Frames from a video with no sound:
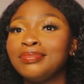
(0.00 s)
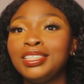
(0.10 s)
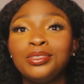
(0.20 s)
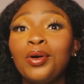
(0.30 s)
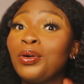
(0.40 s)

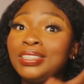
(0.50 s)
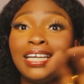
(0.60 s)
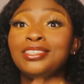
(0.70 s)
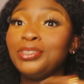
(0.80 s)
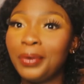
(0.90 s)
It's not cut
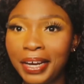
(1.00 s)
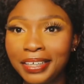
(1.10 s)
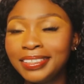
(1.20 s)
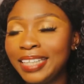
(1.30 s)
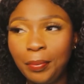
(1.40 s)
and
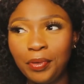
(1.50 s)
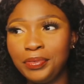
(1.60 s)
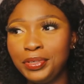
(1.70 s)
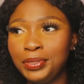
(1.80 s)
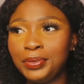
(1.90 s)
join type
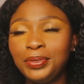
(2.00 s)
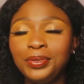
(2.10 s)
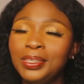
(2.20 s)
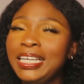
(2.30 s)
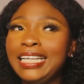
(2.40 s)
of video.
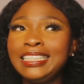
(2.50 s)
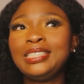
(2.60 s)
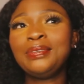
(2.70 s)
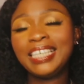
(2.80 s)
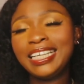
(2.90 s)
You know, they are
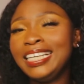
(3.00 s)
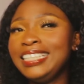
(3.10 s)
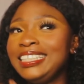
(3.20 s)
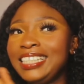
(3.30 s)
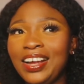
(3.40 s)

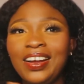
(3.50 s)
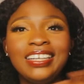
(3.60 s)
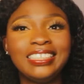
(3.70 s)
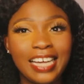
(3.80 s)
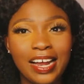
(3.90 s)
tweaking here
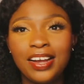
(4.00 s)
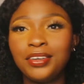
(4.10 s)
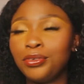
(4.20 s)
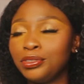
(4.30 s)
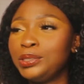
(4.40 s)
and there,
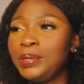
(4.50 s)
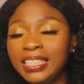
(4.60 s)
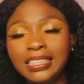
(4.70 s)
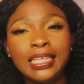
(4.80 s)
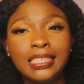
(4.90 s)
you know, tweak
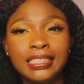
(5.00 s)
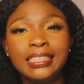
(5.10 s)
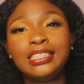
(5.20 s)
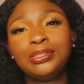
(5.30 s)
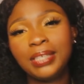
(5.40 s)
this
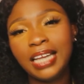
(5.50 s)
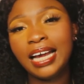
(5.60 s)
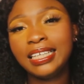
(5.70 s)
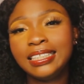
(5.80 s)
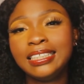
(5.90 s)
editing, tweak
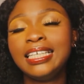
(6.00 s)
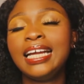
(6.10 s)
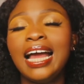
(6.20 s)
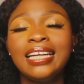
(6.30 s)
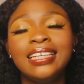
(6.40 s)
that
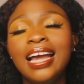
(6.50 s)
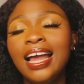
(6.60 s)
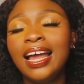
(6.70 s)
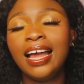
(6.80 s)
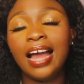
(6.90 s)
editing, and
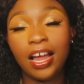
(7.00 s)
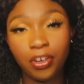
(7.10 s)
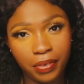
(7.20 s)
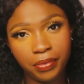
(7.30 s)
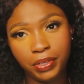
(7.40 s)
I
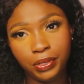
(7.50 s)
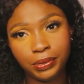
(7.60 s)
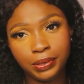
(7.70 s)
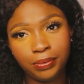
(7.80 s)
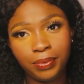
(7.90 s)
love her
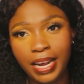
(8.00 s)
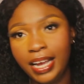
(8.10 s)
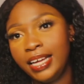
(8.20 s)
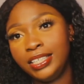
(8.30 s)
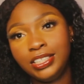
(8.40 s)
videos,
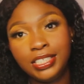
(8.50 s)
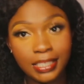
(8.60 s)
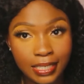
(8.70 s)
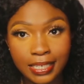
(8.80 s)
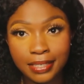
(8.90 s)
right?
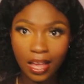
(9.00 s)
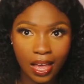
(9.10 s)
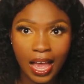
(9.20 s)
She's good.